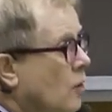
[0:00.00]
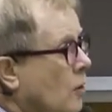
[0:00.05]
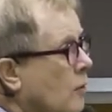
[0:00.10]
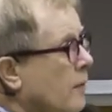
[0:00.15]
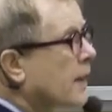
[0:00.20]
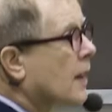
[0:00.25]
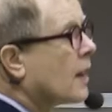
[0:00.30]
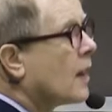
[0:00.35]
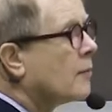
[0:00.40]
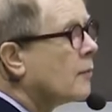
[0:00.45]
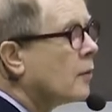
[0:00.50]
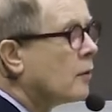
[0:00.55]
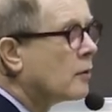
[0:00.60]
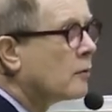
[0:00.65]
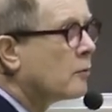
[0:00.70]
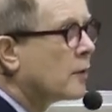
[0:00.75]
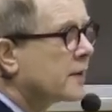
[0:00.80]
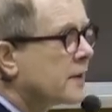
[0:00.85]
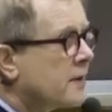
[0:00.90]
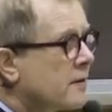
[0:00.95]
overcome, or
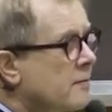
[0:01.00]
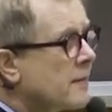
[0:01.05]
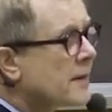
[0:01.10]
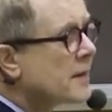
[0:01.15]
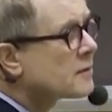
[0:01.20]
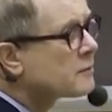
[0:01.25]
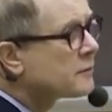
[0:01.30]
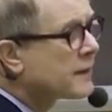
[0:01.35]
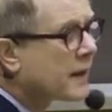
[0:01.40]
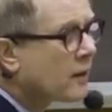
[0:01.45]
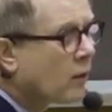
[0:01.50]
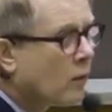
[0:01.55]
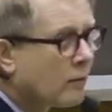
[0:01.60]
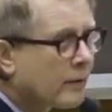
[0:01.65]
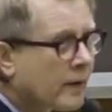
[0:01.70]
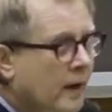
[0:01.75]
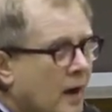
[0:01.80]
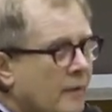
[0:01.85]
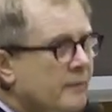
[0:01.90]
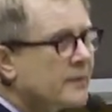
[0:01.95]
what it means they
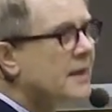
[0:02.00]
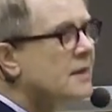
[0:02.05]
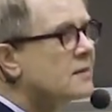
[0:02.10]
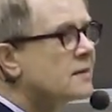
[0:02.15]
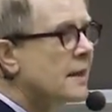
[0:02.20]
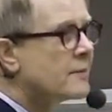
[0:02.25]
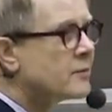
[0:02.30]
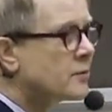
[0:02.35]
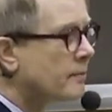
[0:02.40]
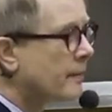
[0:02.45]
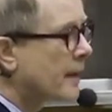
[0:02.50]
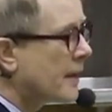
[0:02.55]
overcome these types of